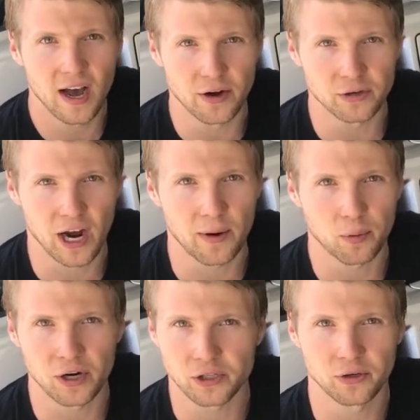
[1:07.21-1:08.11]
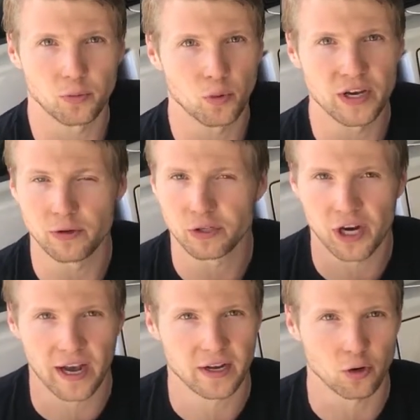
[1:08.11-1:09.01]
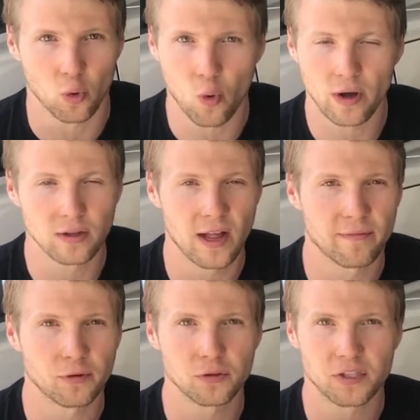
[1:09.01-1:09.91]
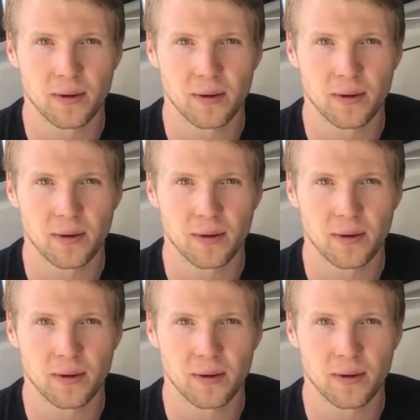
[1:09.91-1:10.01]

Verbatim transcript: your tire pressure when you check your oil levels,